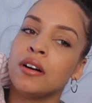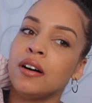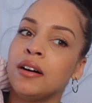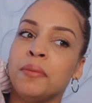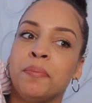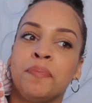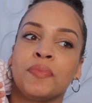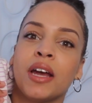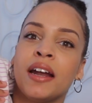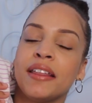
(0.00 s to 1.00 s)

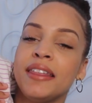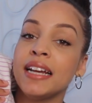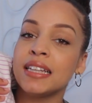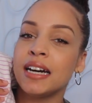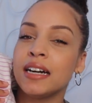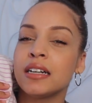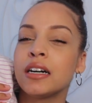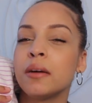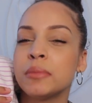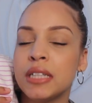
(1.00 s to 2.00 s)
and I think that
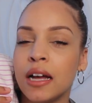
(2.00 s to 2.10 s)
comes